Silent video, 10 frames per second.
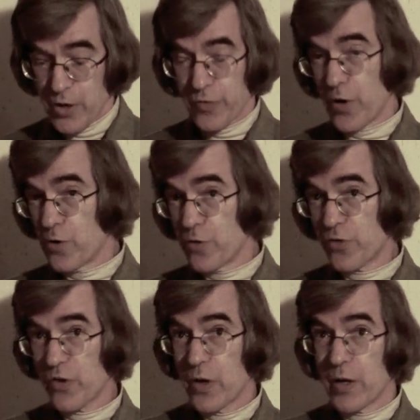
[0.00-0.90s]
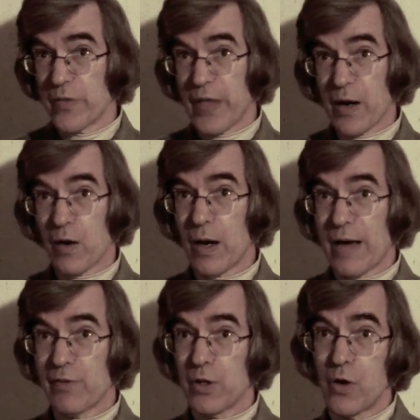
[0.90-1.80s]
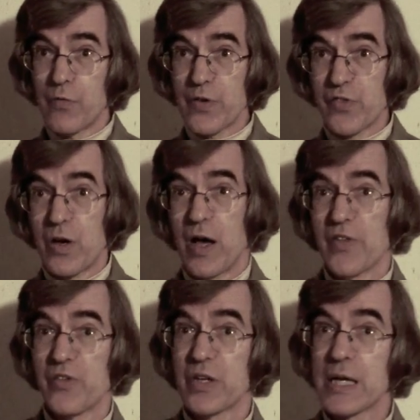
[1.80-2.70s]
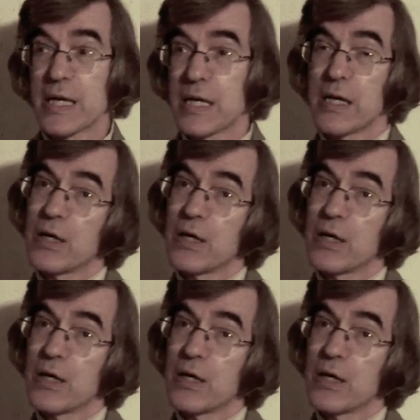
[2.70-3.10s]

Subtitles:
Those that have a low viscosity,